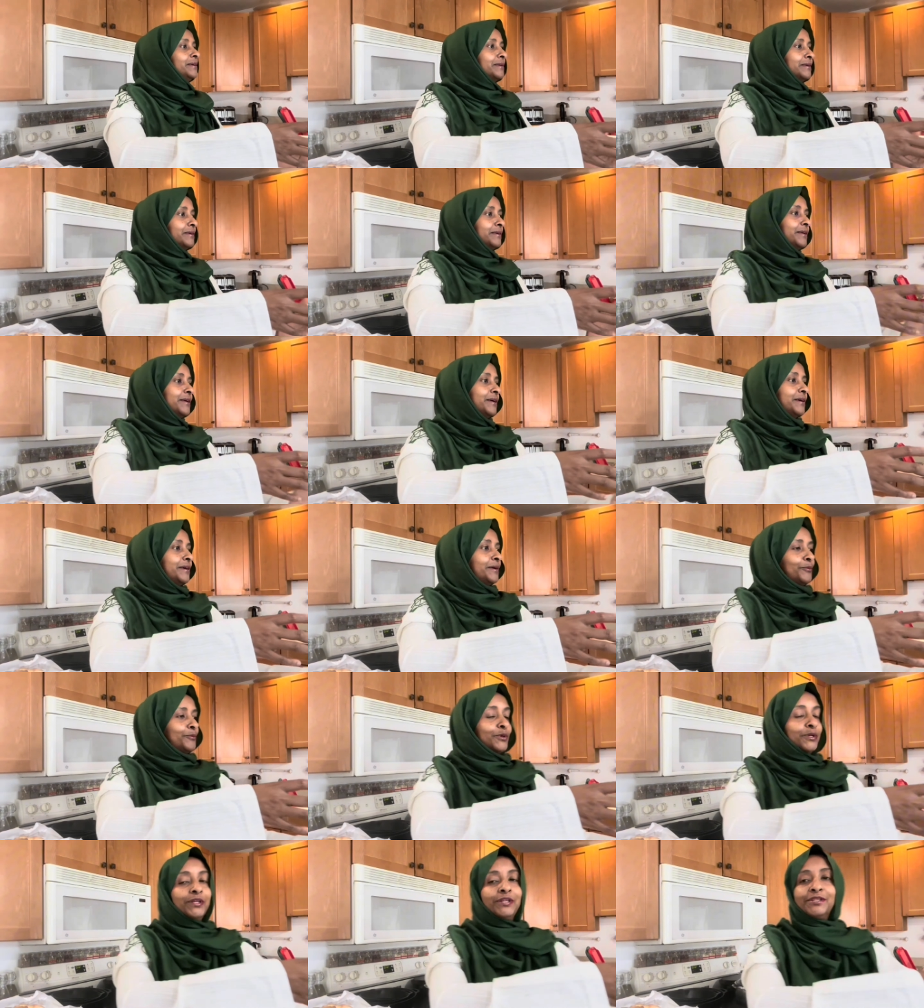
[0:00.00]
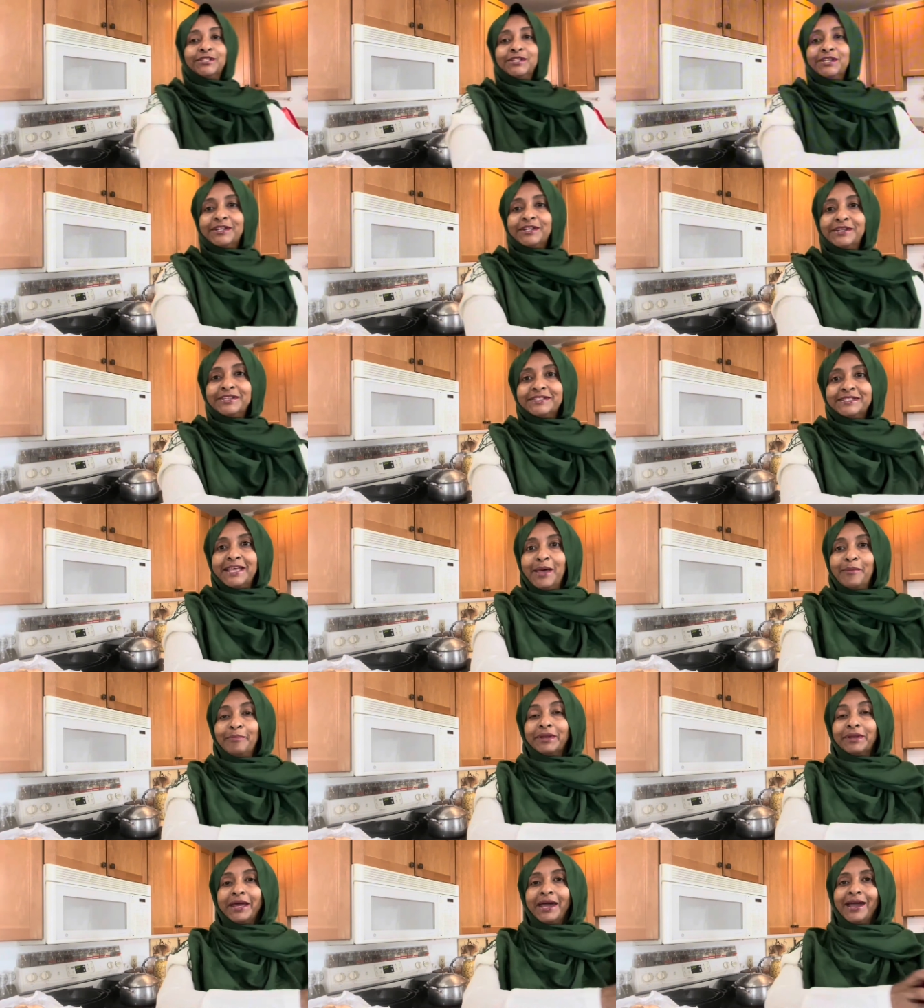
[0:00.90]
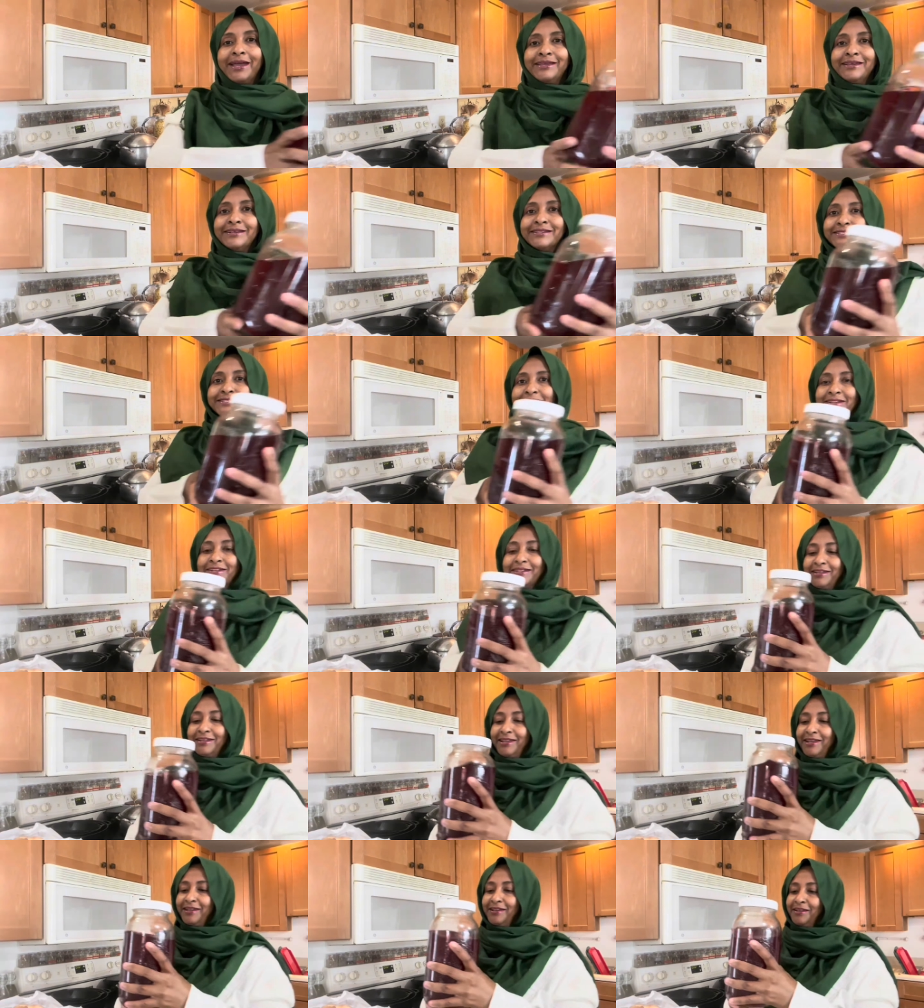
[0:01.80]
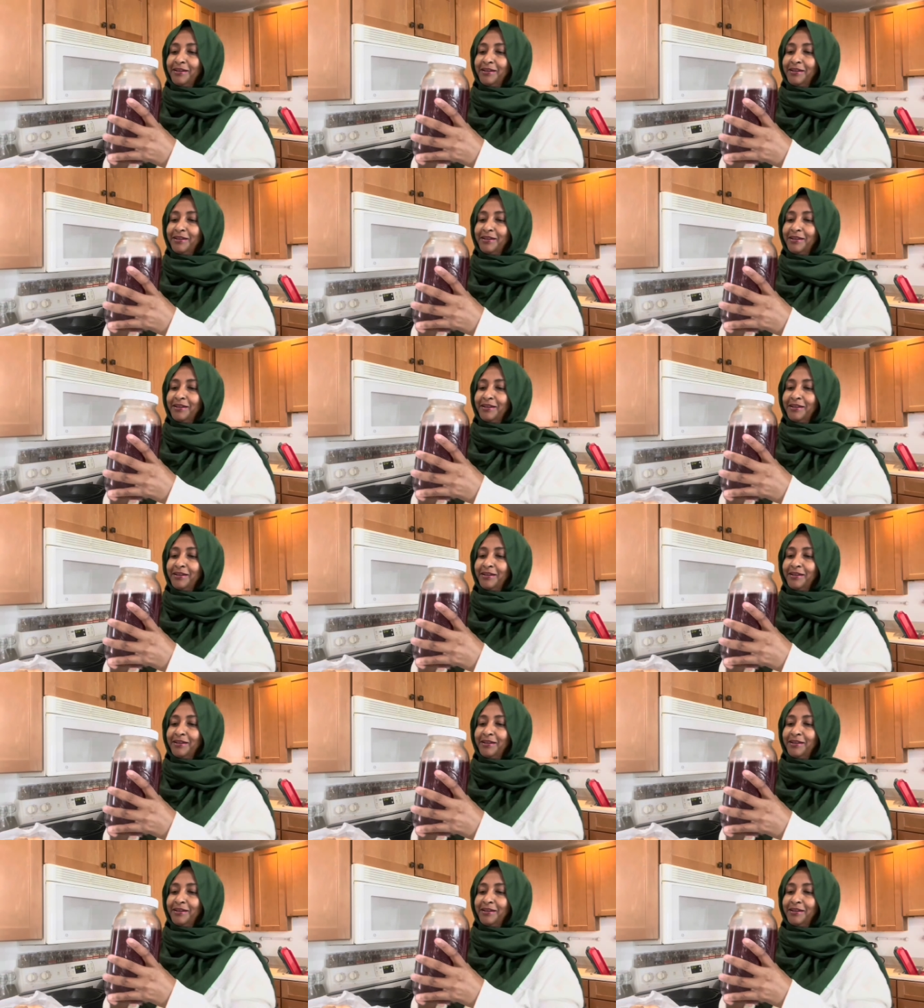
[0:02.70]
Yeah, we did share the salmon yesterday.